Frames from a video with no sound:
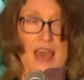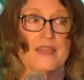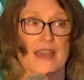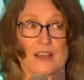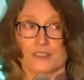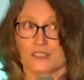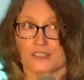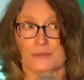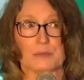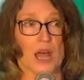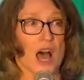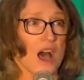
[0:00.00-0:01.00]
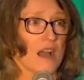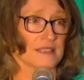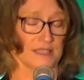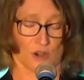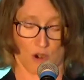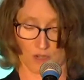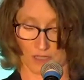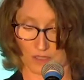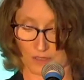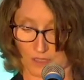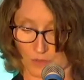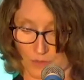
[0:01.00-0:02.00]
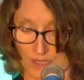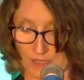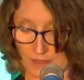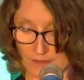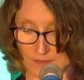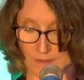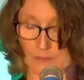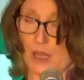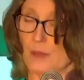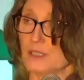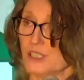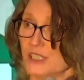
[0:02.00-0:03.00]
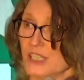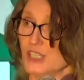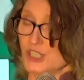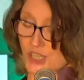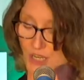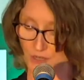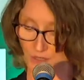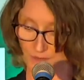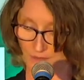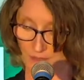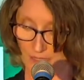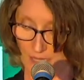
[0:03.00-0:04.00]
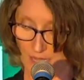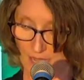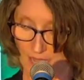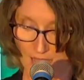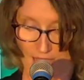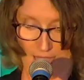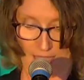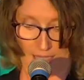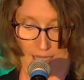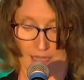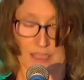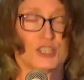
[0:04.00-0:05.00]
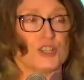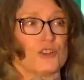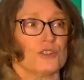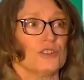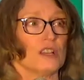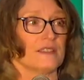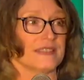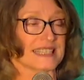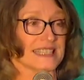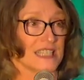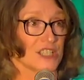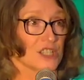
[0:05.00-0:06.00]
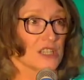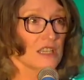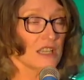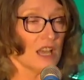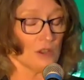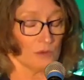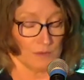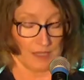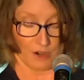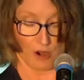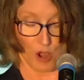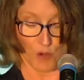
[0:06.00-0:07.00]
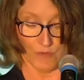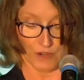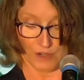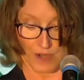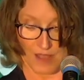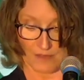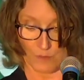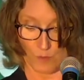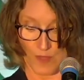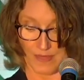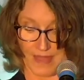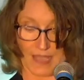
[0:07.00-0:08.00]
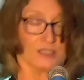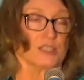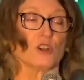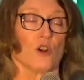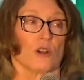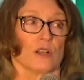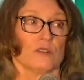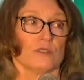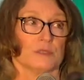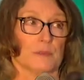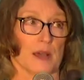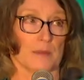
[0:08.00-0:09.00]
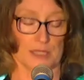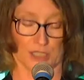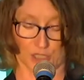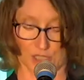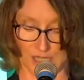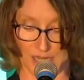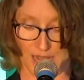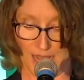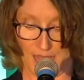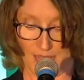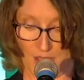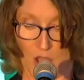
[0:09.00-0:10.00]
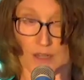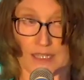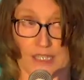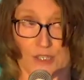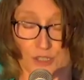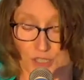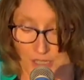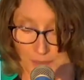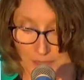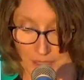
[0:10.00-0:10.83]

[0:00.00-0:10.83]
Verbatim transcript: Thousands of blogs and articles are written and published each year. In the Journal of Extension alone, there are over uh, 1,000 articles published on leadership.